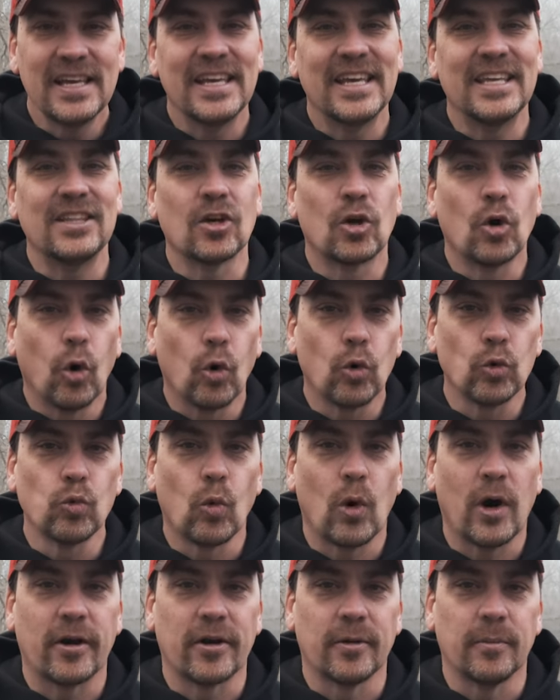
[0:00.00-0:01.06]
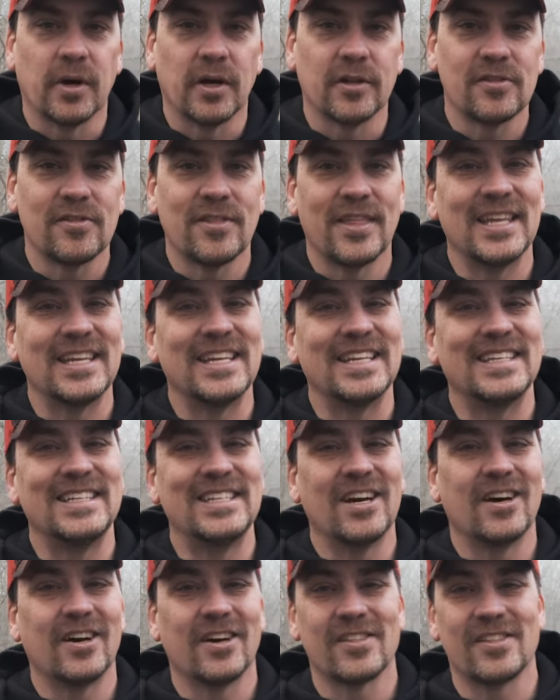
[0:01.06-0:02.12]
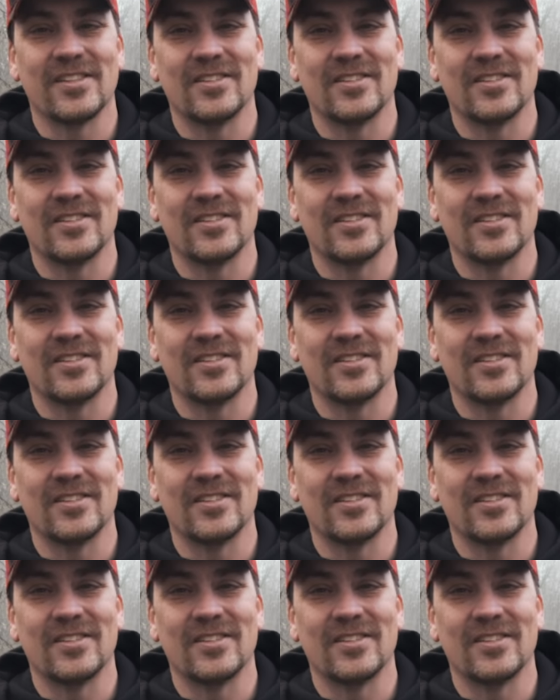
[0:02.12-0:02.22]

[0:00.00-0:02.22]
in the cold water months than it does